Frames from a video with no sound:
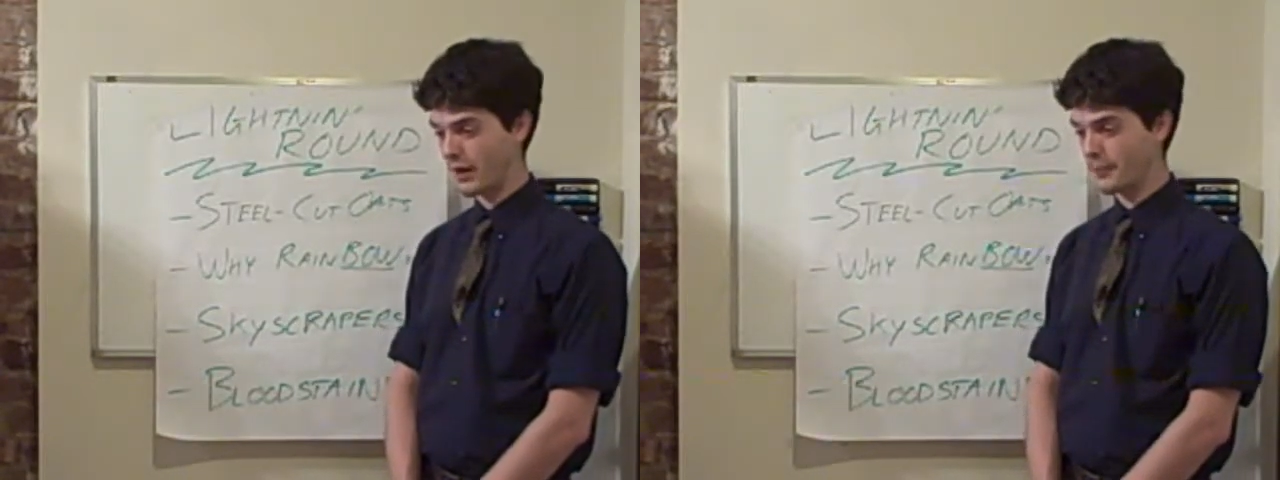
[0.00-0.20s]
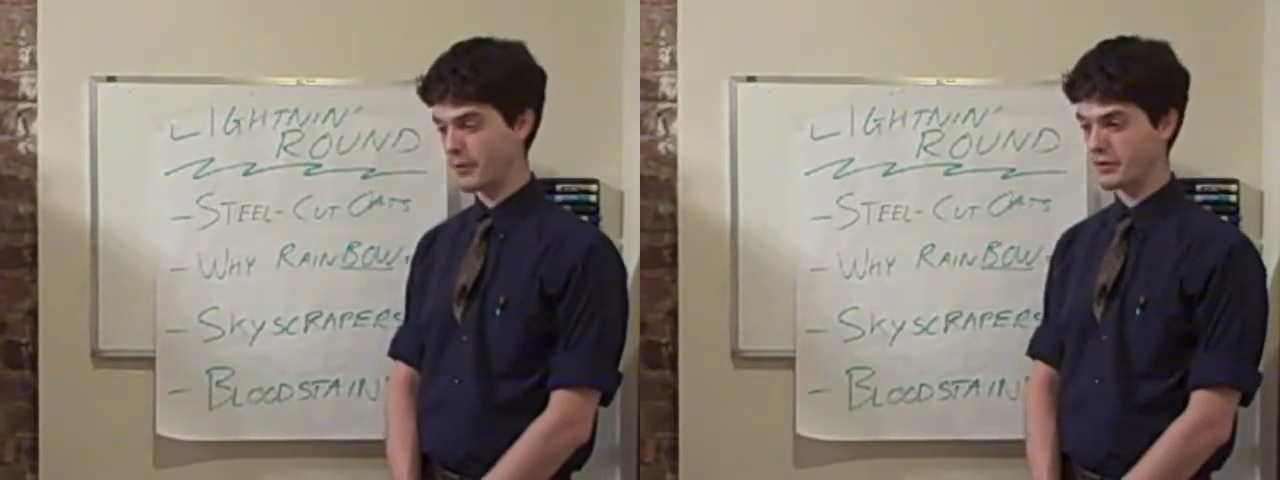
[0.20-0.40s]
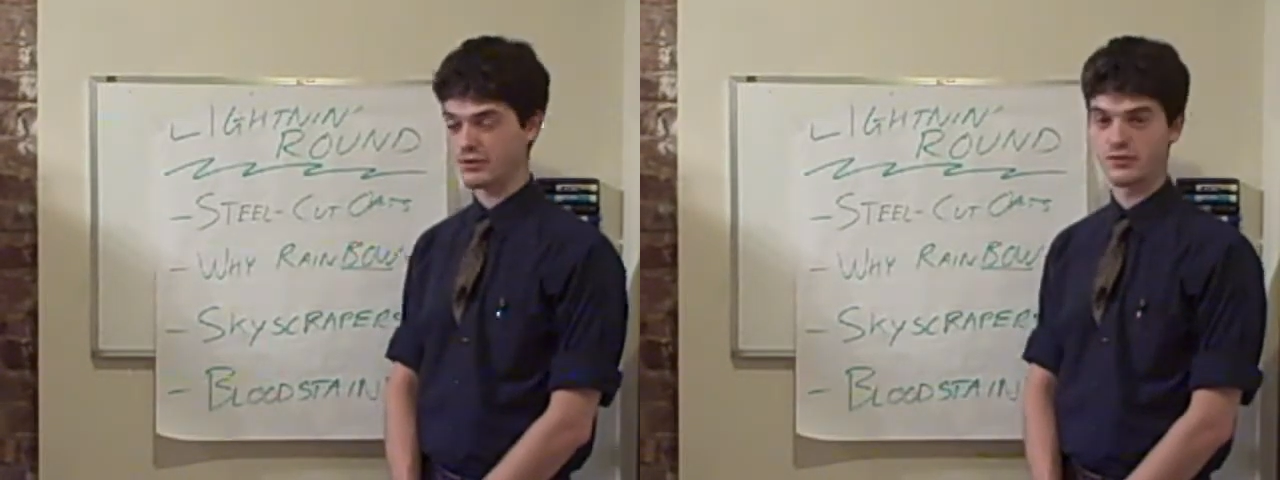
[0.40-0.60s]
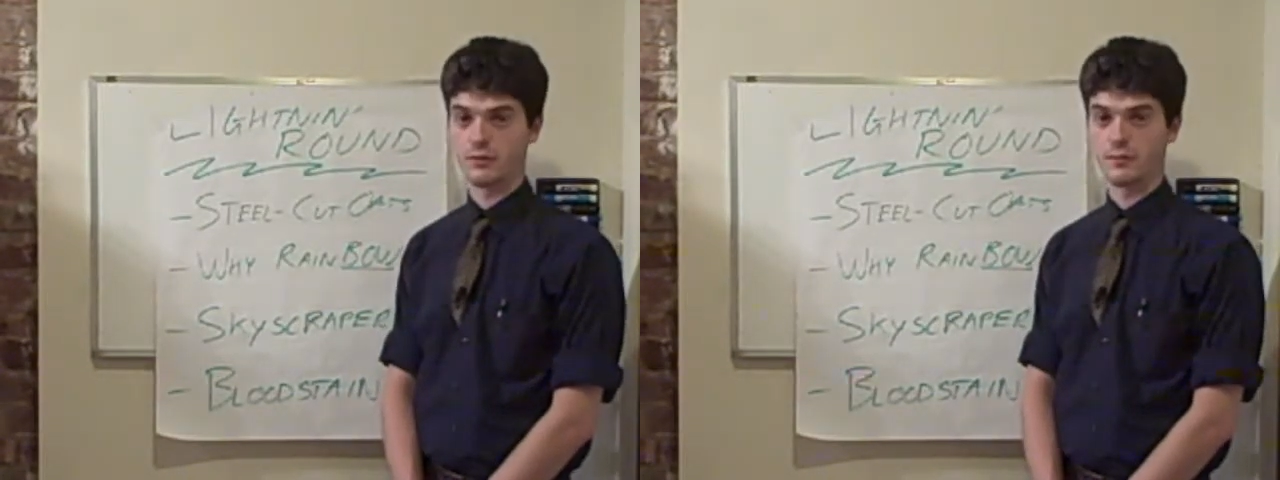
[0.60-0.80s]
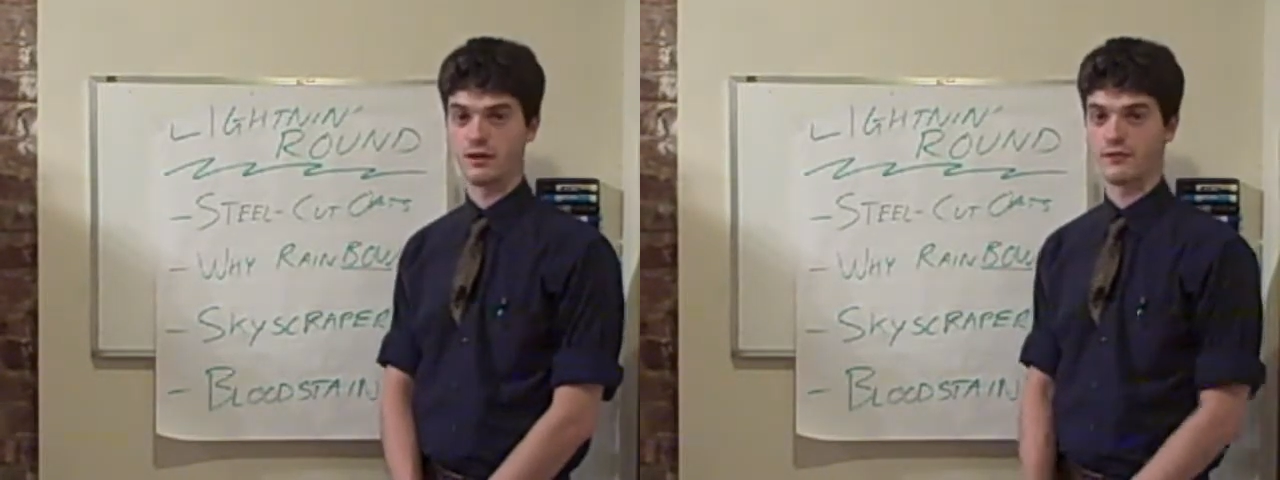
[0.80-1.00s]
I pretty much
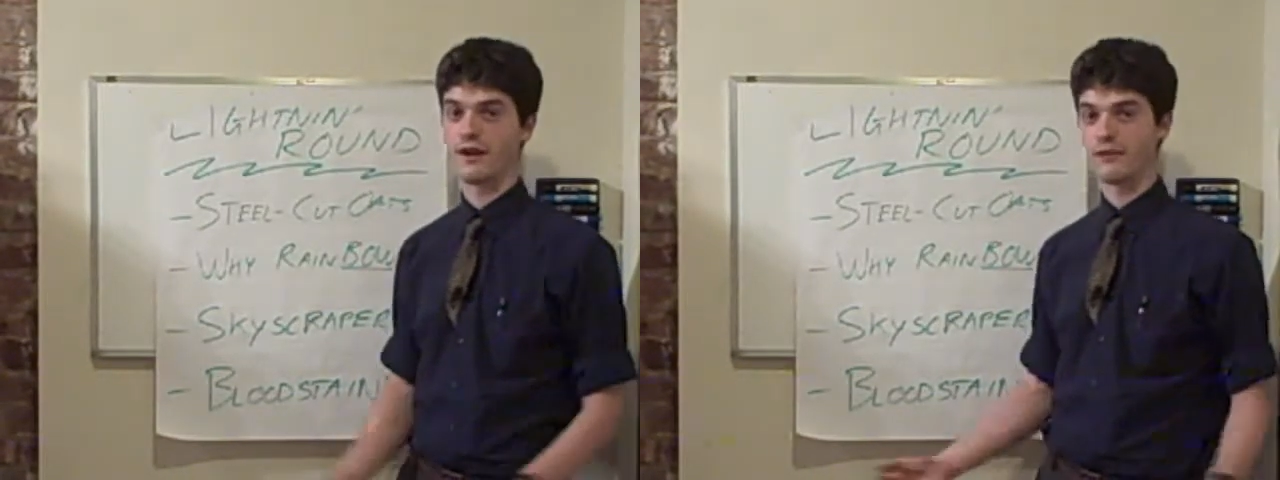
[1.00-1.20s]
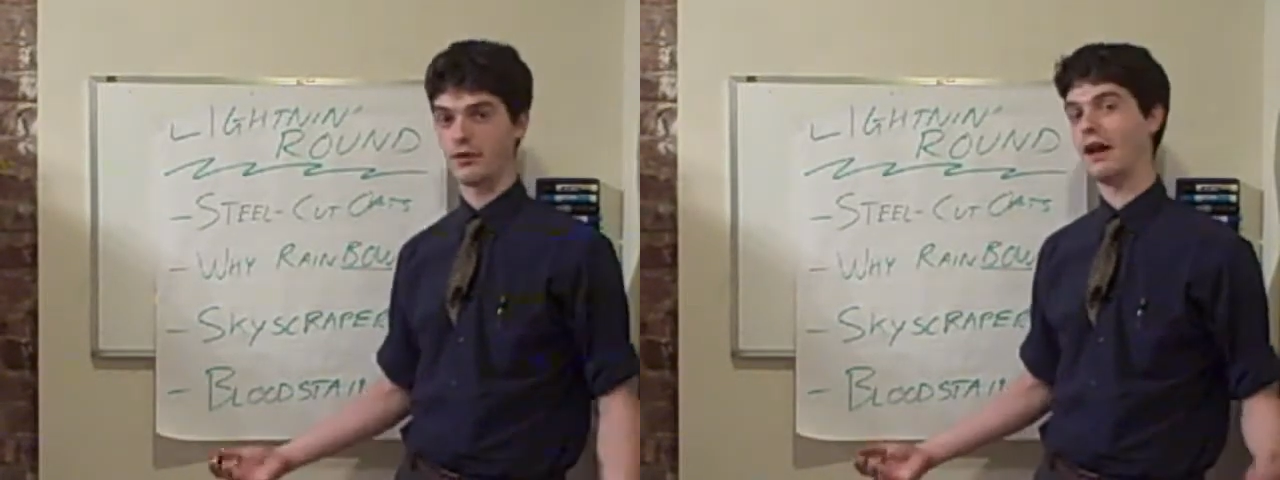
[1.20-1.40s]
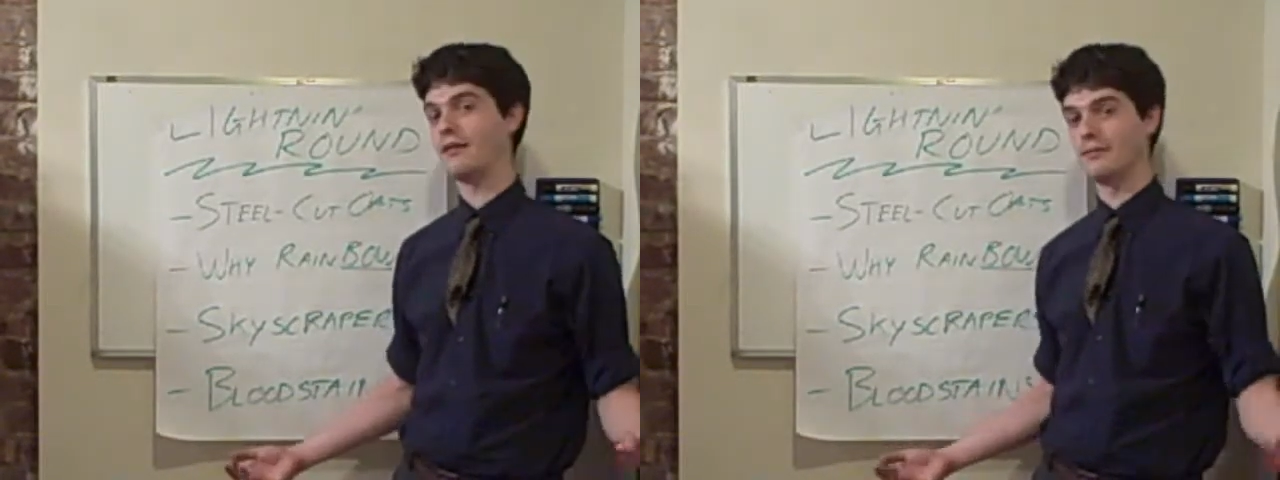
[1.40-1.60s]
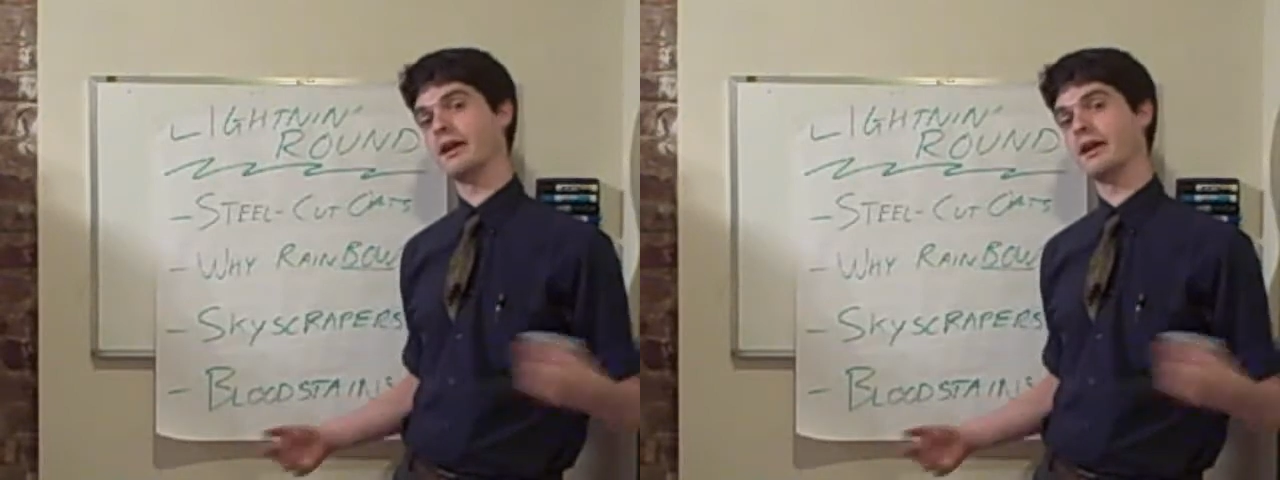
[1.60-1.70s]
assumed that if I ever had